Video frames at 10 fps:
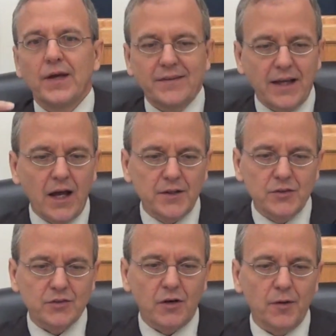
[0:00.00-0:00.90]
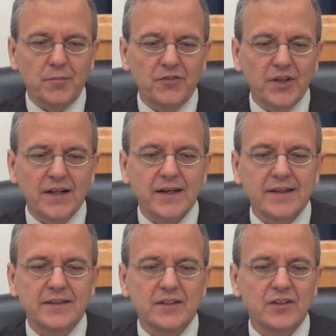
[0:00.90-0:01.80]
Italian is called
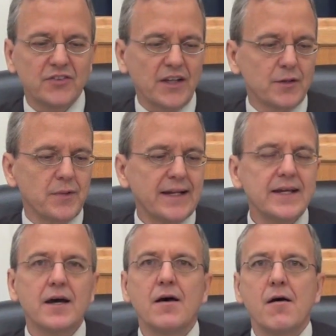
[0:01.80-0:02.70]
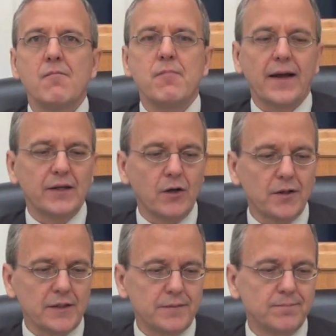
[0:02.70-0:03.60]
Basilica di Santa Maria
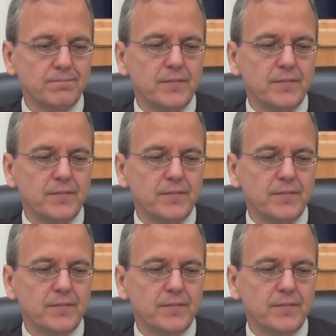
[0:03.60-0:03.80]
Maggiore.